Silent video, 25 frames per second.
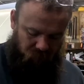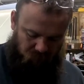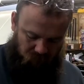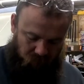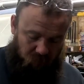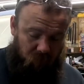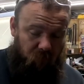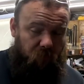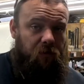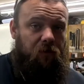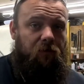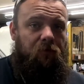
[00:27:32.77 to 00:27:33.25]

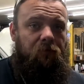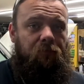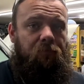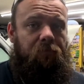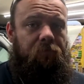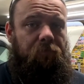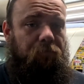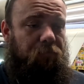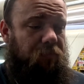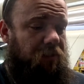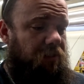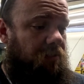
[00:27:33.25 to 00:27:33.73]
Well,
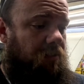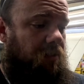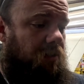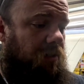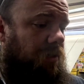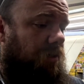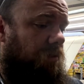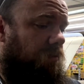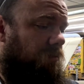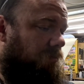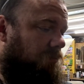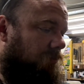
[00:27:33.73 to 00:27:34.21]

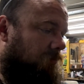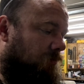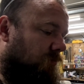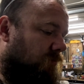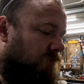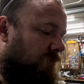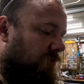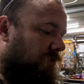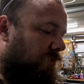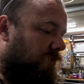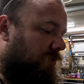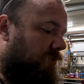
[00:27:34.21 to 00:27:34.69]
mid-cut,
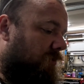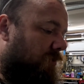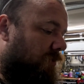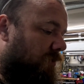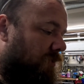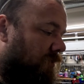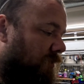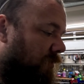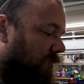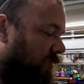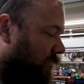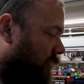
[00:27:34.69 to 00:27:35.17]

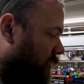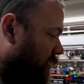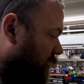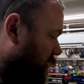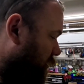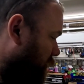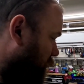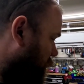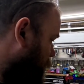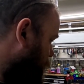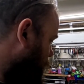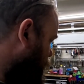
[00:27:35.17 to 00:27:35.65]

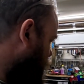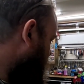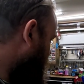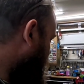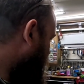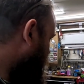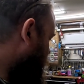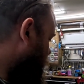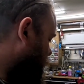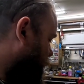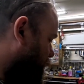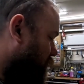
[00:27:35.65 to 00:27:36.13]
I
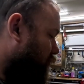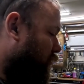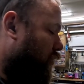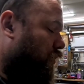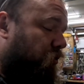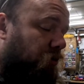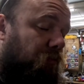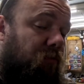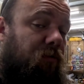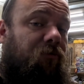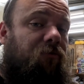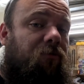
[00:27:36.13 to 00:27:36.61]
had
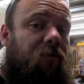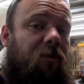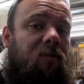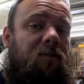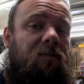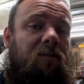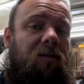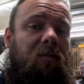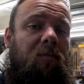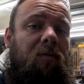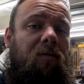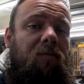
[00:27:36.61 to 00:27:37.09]
multiple friends
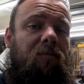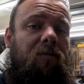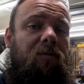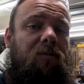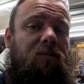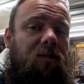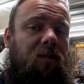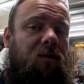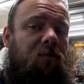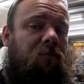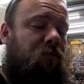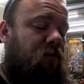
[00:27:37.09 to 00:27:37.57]
come over,
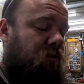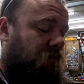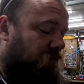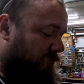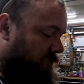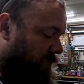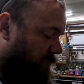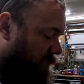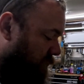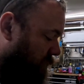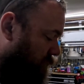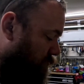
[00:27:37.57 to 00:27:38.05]
James and
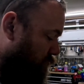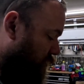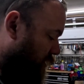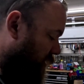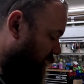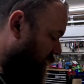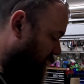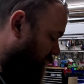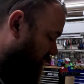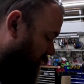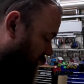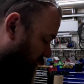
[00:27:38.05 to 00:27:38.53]

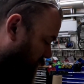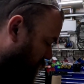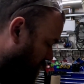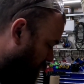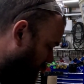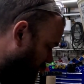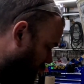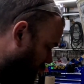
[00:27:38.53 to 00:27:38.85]
Mike and them,